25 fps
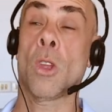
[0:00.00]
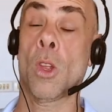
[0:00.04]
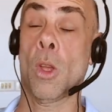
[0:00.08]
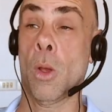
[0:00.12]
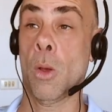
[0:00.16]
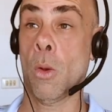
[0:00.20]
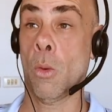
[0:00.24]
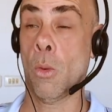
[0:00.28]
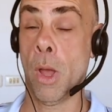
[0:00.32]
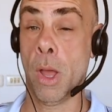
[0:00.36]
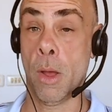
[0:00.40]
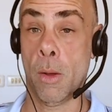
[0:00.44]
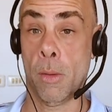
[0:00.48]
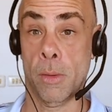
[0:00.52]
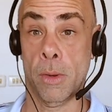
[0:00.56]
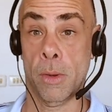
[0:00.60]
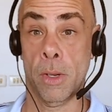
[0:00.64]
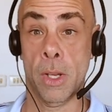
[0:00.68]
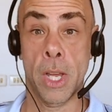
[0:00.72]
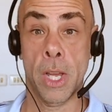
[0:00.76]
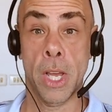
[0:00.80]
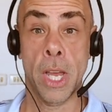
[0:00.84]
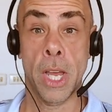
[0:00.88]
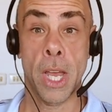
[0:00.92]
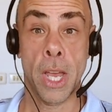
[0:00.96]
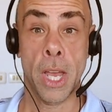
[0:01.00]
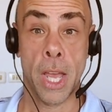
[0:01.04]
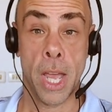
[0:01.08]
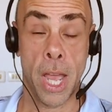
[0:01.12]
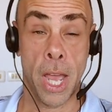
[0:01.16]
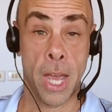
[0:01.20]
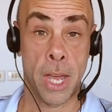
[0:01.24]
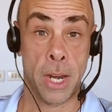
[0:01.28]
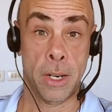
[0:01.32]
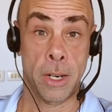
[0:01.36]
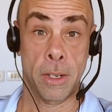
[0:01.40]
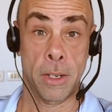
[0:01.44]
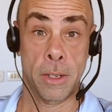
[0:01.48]
Wow.
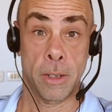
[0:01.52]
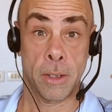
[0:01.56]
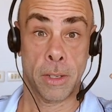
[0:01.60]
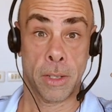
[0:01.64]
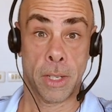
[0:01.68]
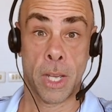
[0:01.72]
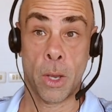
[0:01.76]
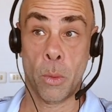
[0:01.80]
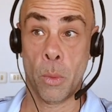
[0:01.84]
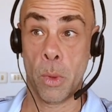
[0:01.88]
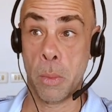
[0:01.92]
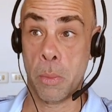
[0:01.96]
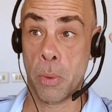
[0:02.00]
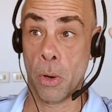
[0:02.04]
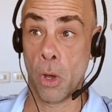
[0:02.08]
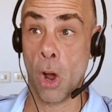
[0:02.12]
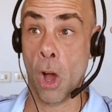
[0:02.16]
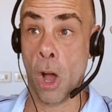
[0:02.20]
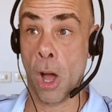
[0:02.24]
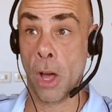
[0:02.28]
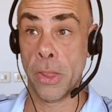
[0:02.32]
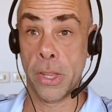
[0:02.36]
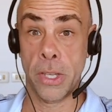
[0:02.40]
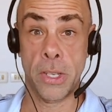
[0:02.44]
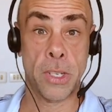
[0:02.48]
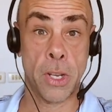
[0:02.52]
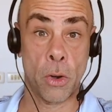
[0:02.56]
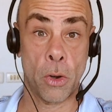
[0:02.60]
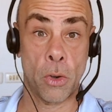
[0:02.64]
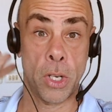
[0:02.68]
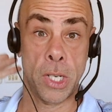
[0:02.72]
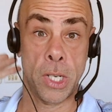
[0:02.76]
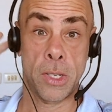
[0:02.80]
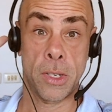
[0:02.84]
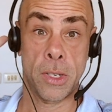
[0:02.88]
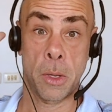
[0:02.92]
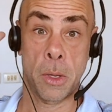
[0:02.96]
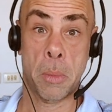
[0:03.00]
And can we put all these energies
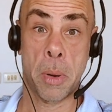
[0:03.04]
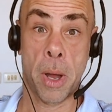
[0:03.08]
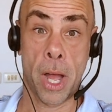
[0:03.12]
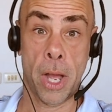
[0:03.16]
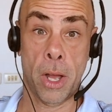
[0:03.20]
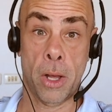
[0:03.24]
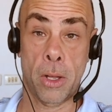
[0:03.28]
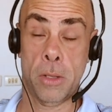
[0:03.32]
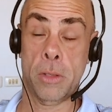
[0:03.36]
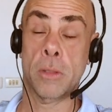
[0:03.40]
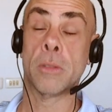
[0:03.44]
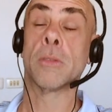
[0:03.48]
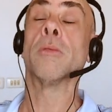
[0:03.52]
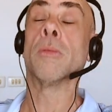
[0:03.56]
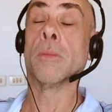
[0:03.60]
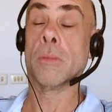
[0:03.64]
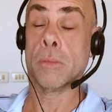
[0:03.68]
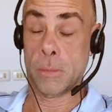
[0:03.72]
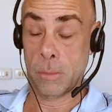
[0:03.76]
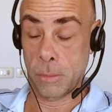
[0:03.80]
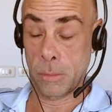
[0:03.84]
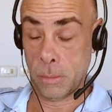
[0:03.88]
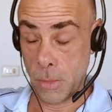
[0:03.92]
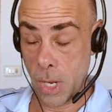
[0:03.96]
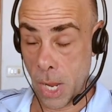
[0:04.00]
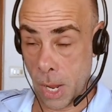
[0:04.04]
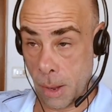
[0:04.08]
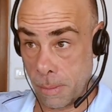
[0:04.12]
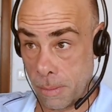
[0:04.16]
in the pile? Yeah.